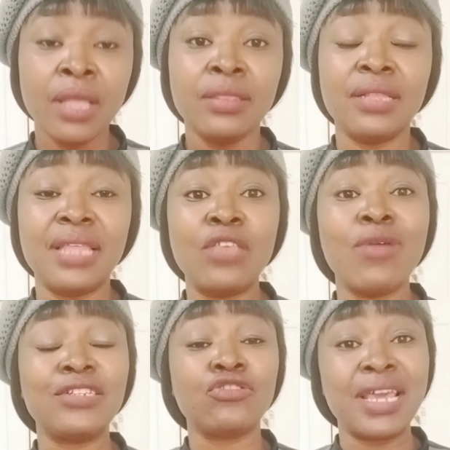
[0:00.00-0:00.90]
The day
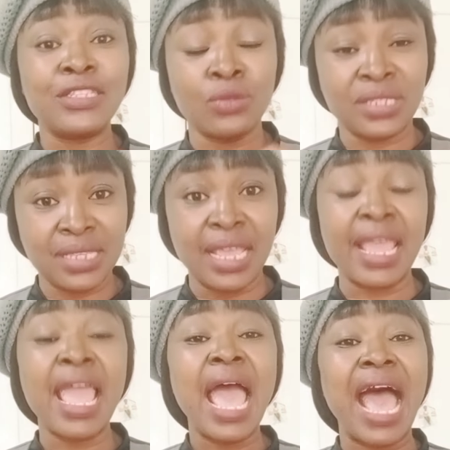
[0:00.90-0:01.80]
you are trying to
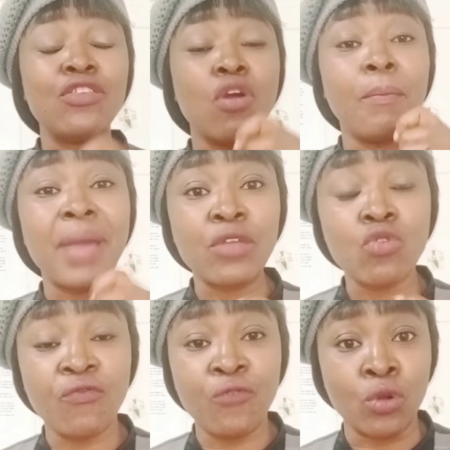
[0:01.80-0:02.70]
sing and your
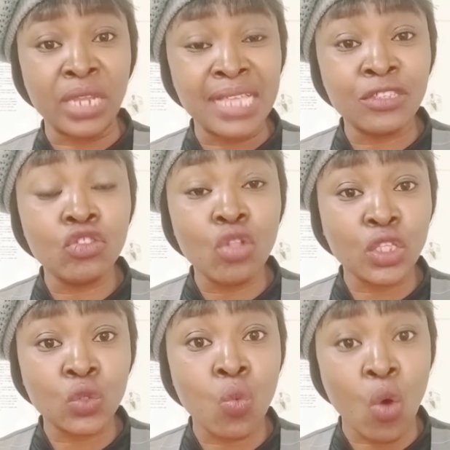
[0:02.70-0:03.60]
microphone is
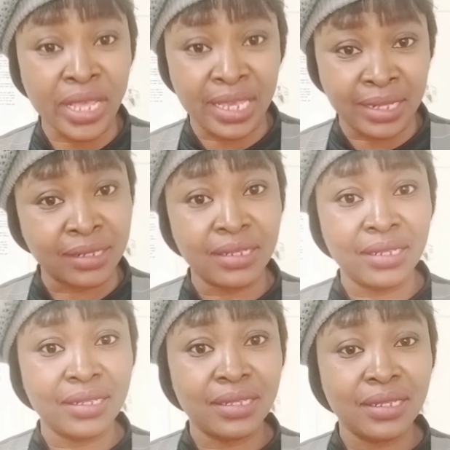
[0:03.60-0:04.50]
not working,
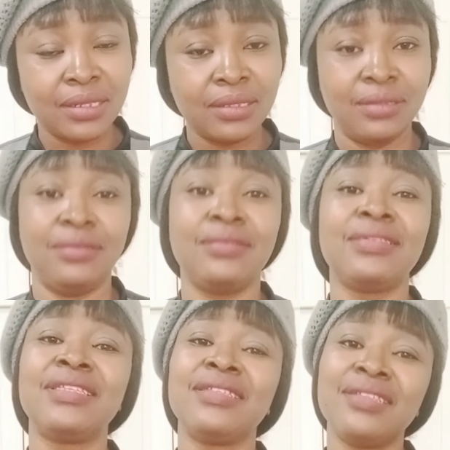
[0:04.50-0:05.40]
hmm.
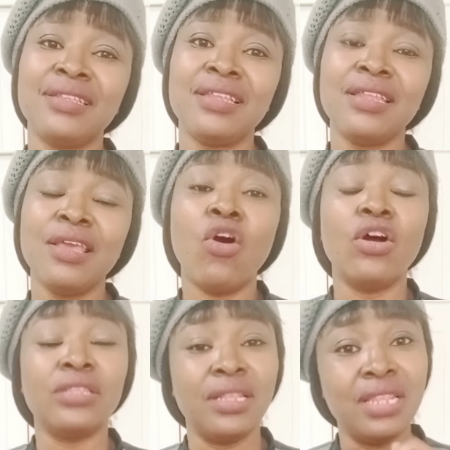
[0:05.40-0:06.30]

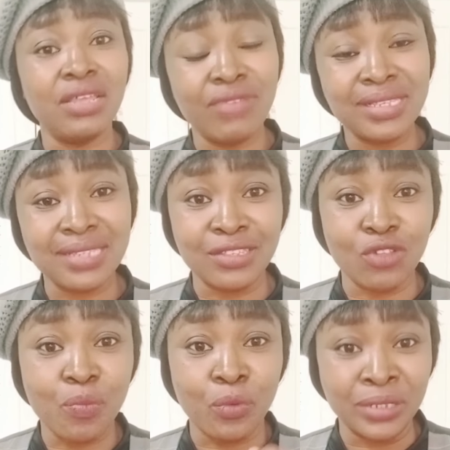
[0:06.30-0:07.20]
or the lyrics is
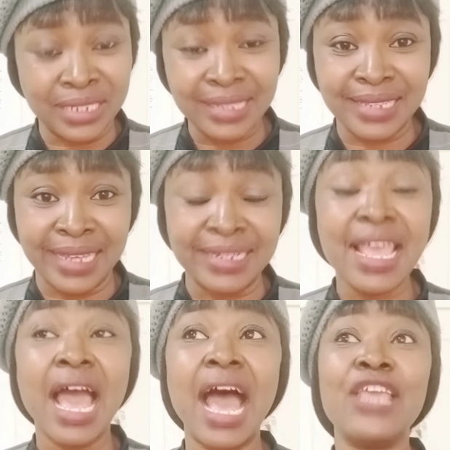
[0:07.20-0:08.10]
not projected
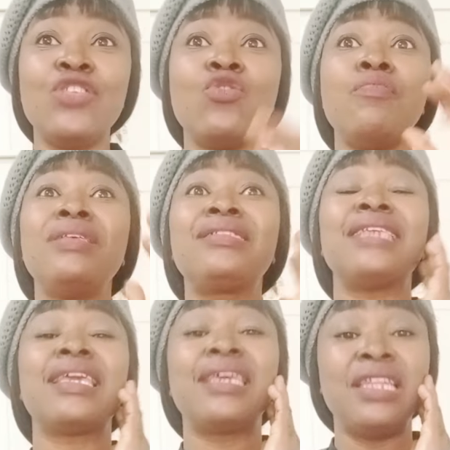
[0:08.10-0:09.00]
and you
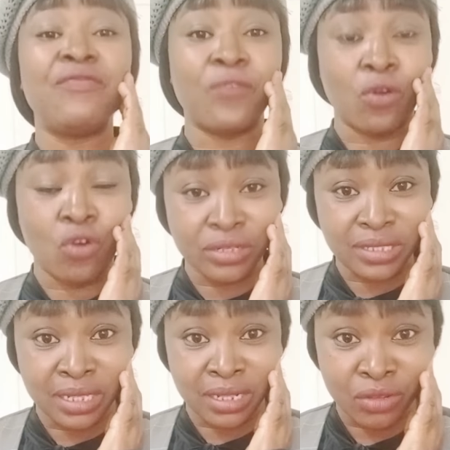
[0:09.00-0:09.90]
mistakenly
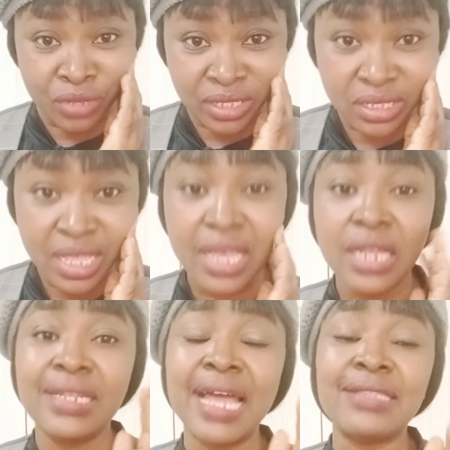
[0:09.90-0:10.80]
forgot the lyrics,
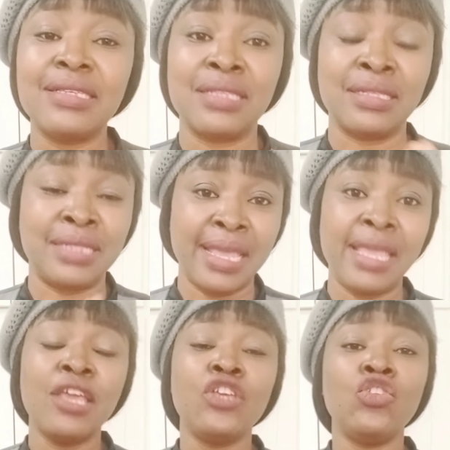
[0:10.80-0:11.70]
that is the
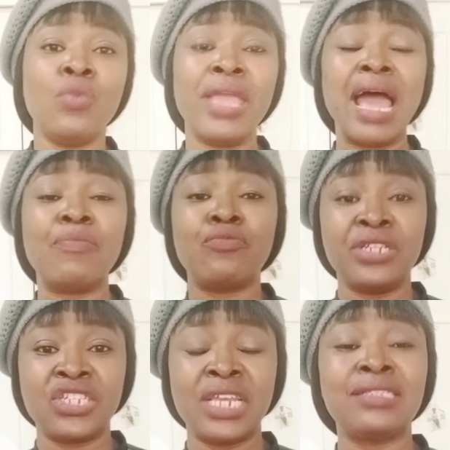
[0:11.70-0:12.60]
day you will
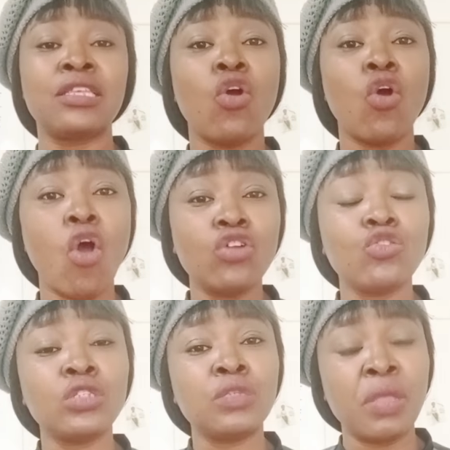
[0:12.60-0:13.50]
appreciate all
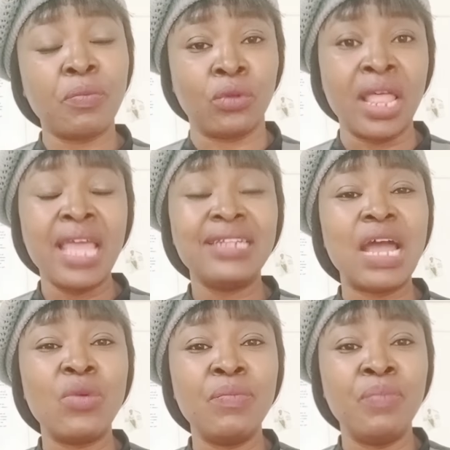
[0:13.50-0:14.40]
those people
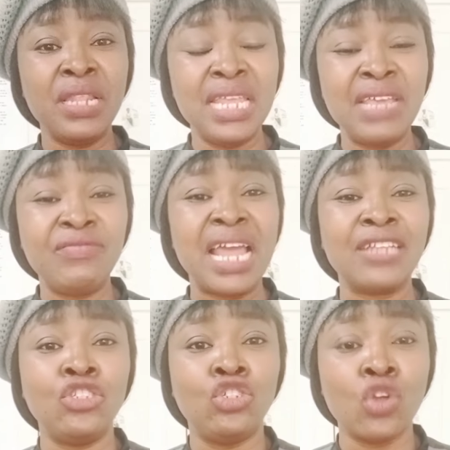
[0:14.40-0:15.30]
that we believe
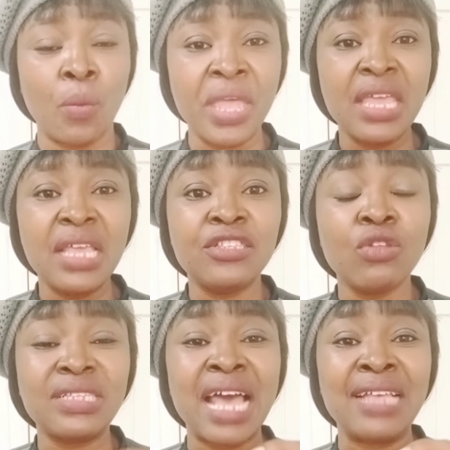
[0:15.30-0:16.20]
their job is
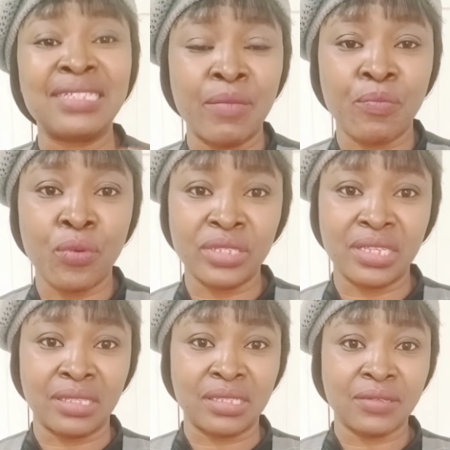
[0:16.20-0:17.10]
not as
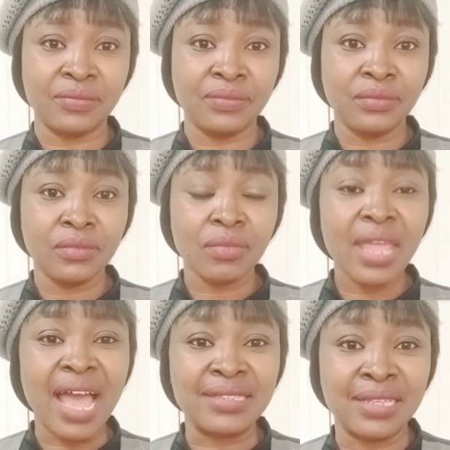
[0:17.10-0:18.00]
important
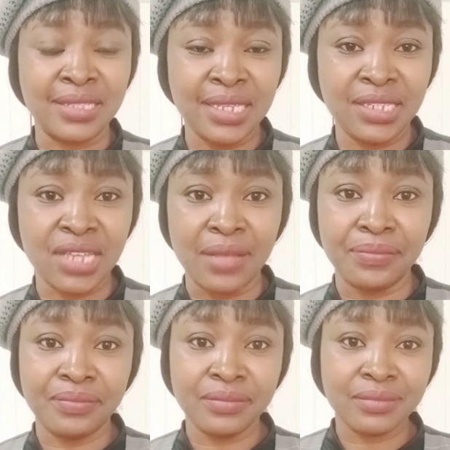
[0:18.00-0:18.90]
as the
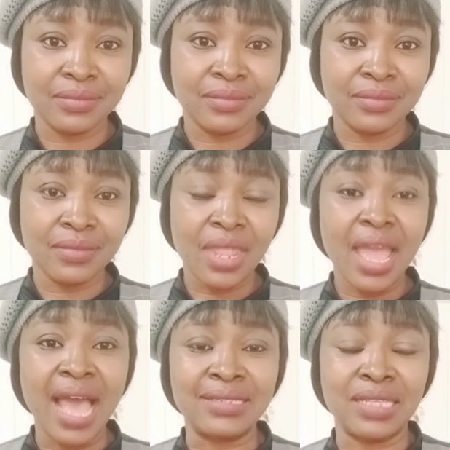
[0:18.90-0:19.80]
teacher,
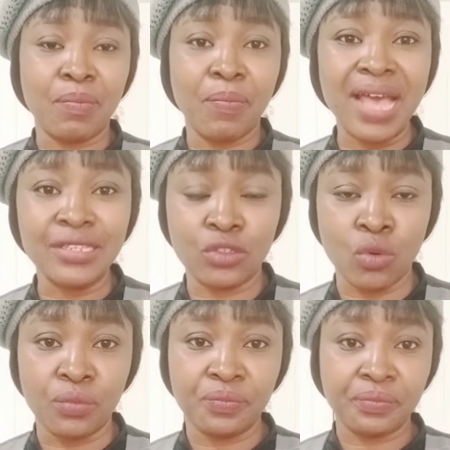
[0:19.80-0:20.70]
as the pastor,